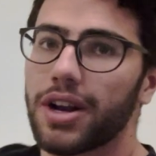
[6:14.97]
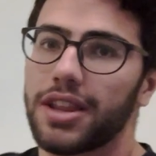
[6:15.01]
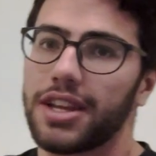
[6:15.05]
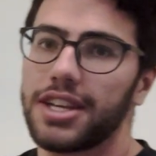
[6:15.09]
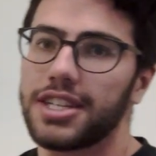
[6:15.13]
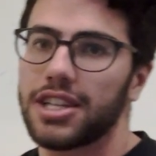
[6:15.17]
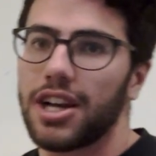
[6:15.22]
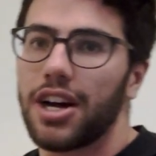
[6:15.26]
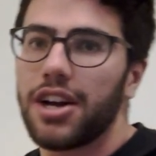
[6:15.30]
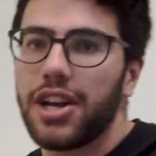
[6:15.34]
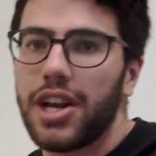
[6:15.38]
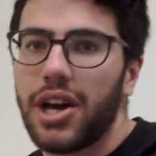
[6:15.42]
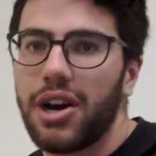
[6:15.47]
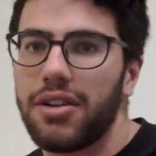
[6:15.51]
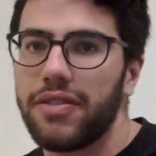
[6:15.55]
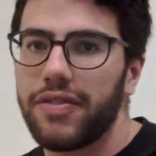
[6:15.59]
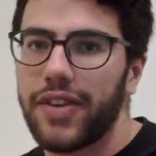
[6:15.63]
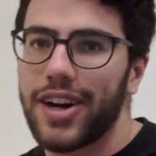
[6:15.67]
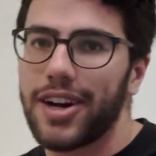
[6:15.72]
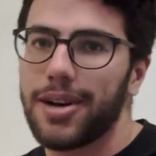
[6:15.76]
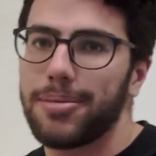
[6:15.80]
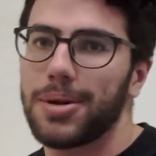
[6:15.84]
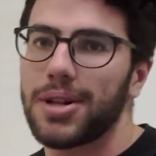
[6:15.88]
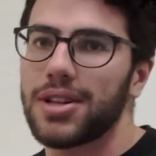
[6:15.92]
of these unknown
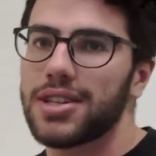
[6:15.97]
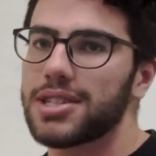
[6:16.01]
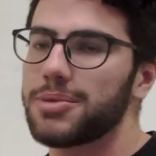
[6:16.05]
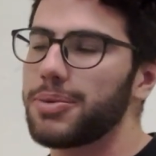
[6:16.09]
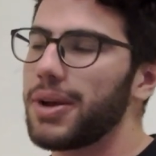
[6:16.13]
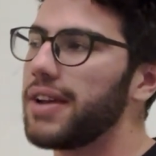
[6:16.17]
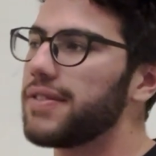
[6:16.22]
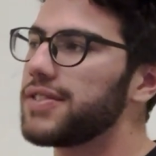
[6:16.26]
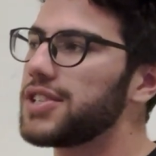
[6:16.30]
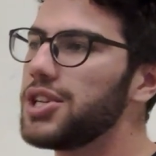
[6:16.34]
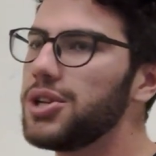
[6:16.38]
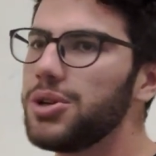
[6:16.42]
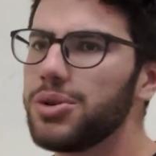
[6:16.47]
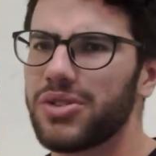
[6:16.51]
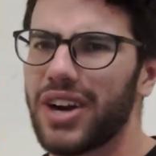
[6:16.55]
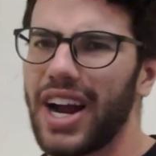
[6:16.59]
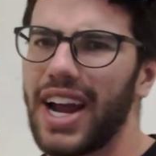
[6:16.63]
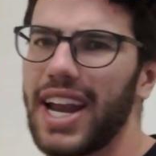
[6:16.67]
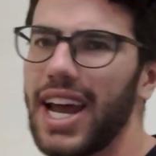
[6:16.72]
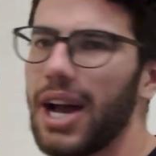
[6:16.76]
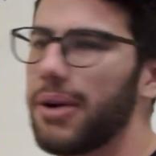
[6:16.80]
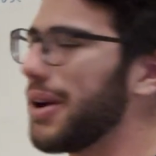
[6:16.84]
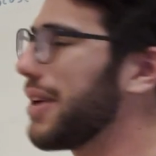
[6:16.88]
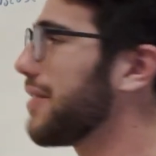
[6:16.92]
variables. We have two
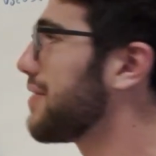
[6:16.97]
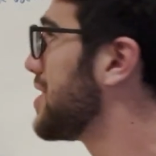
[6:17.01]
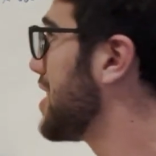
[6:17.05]
right now. We have